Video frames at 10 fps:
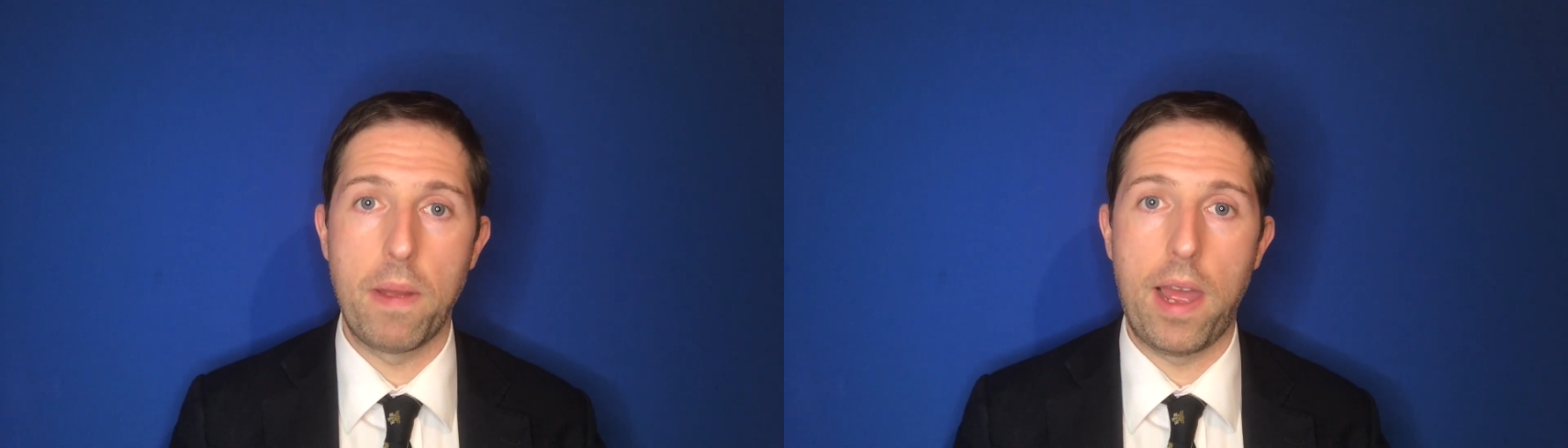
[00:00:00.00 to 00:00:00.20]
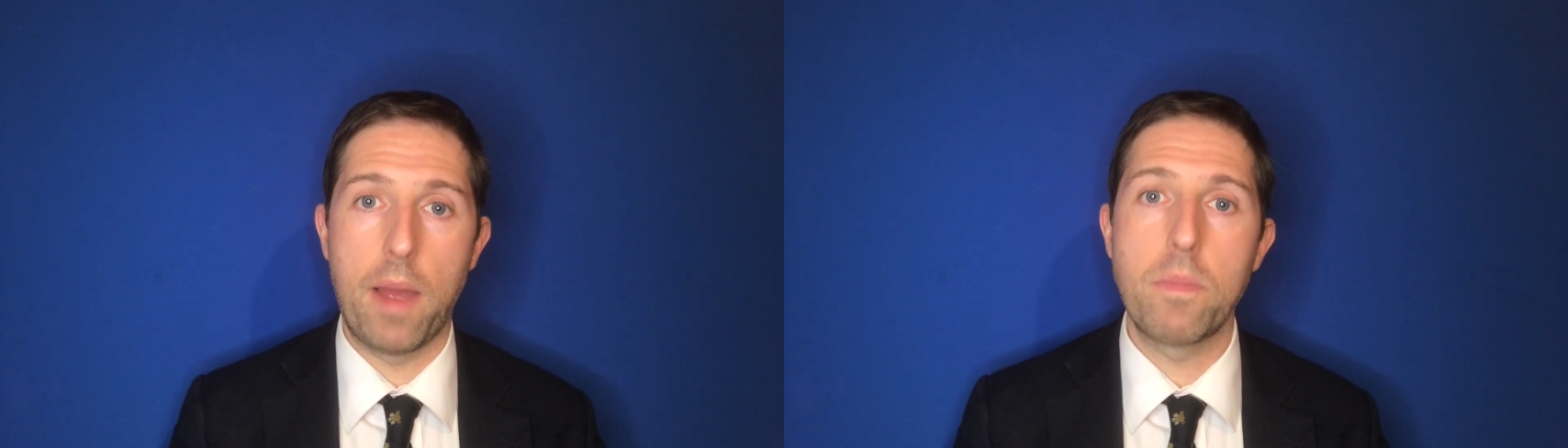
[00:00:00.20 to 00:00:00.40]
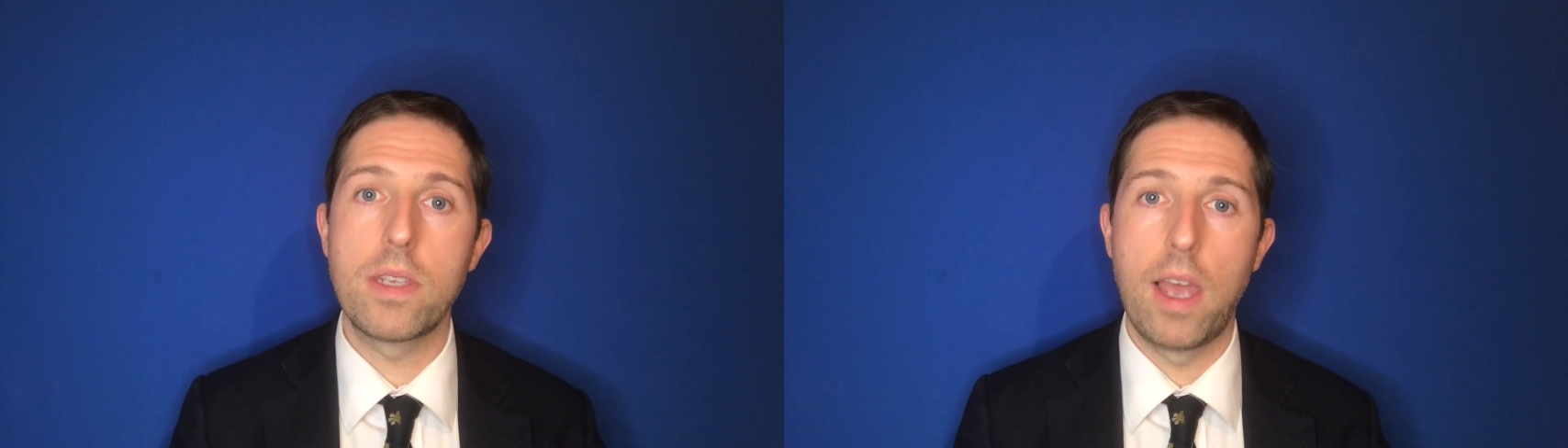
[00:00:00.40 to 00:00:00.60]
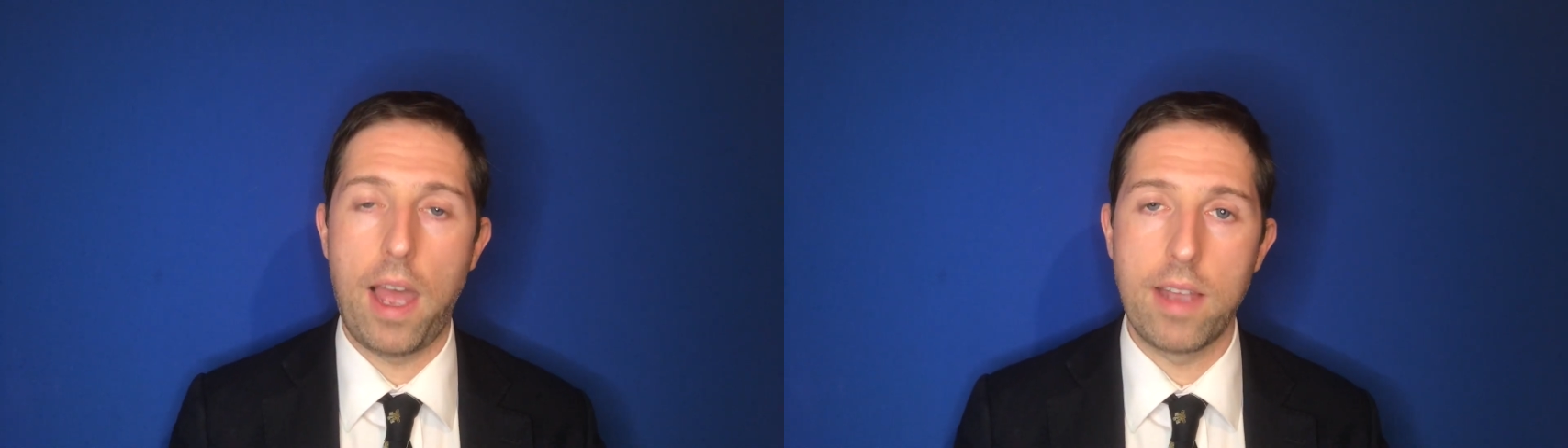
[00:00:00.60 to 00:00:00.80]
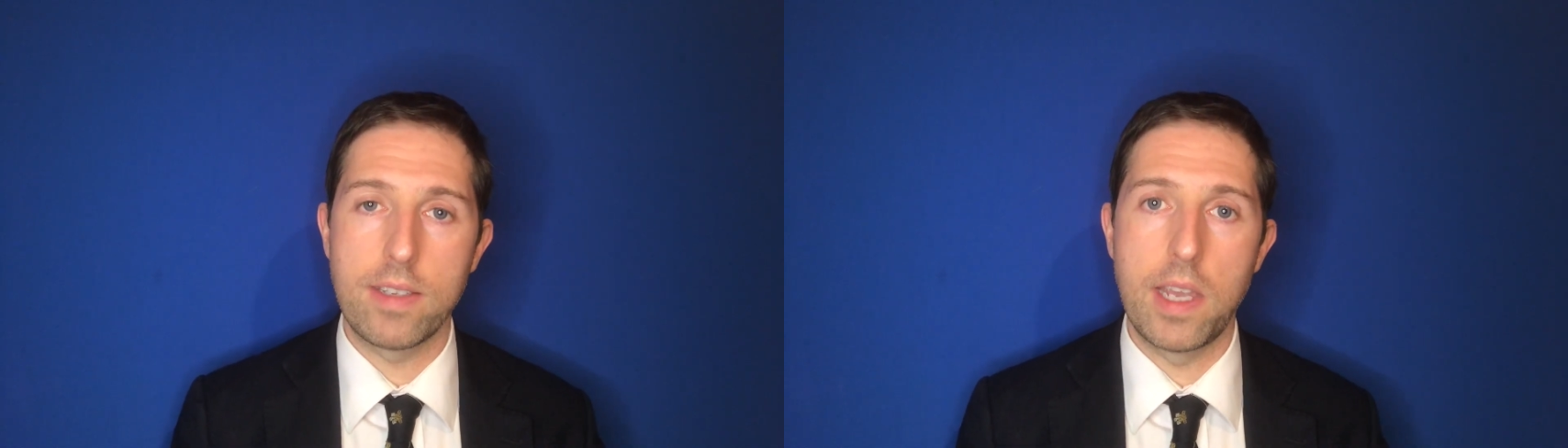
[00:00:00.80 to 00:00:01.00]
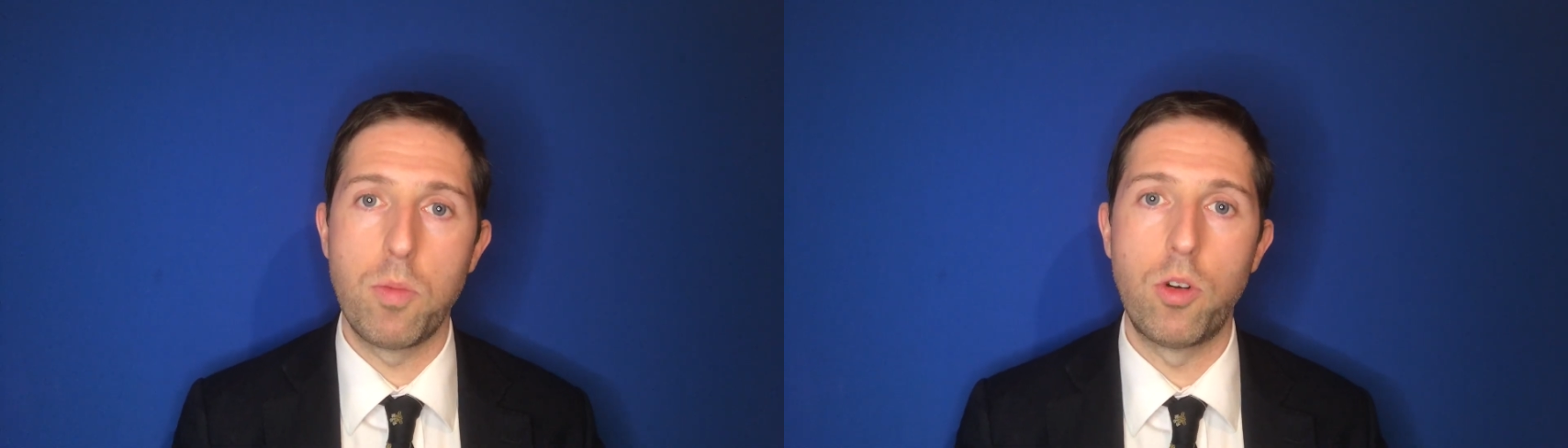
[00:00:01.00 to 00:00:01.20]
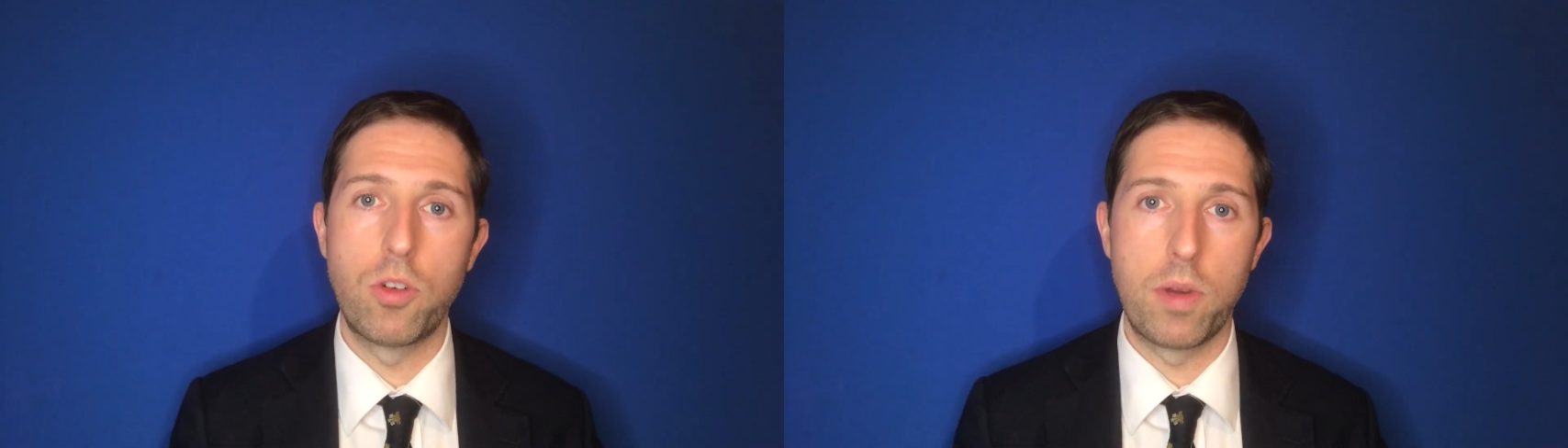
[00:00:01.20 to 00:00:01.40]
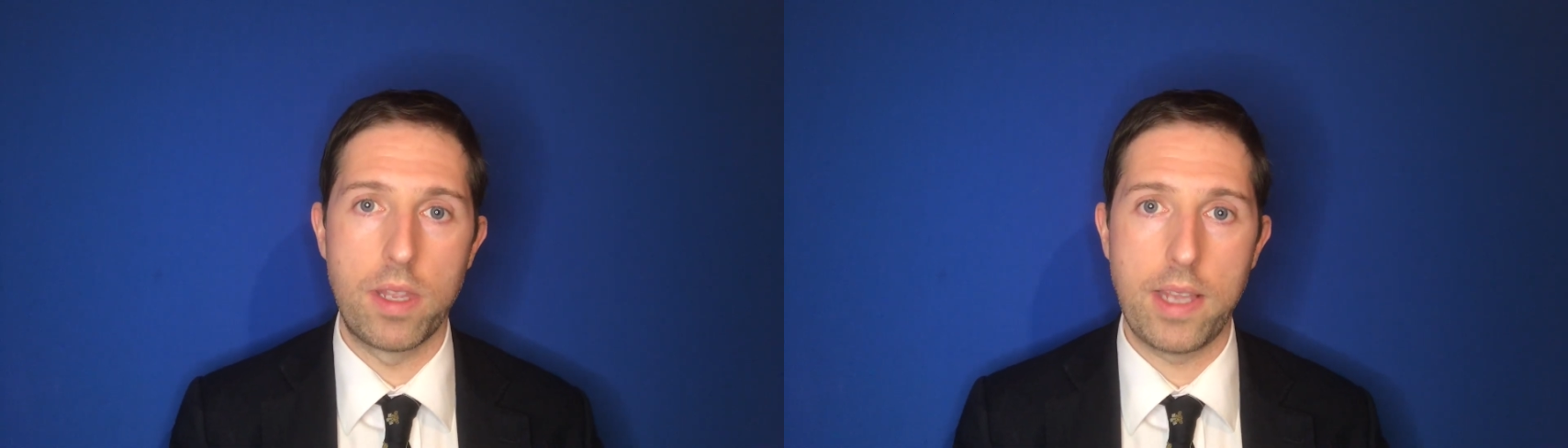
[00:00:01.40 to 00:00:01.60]
perhaps as they would
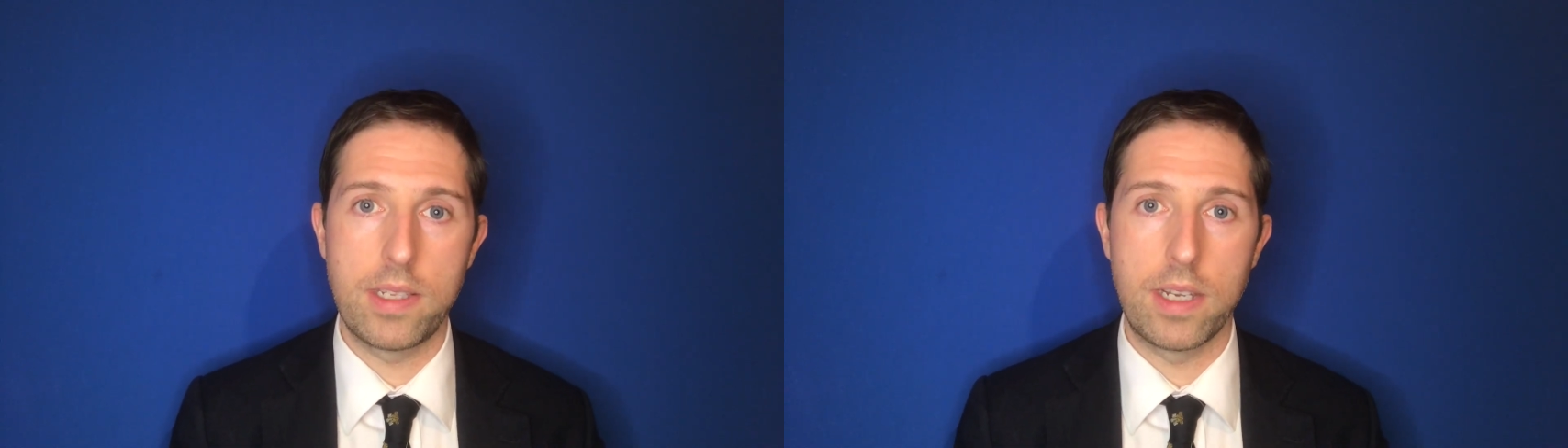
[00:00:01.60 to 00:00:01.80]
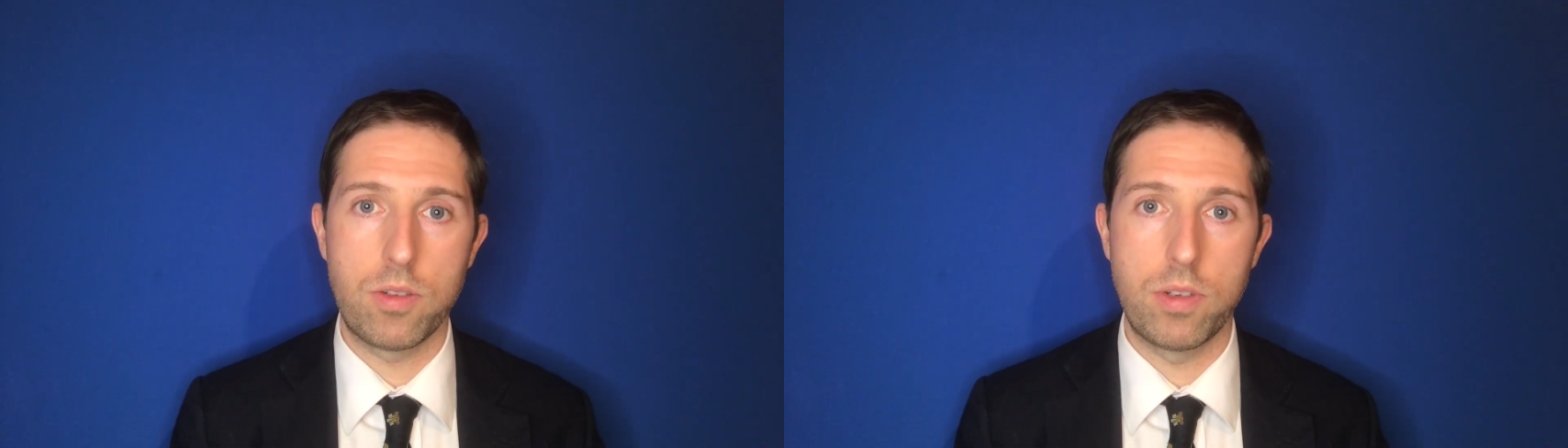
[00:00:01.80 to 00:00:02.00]
with Essex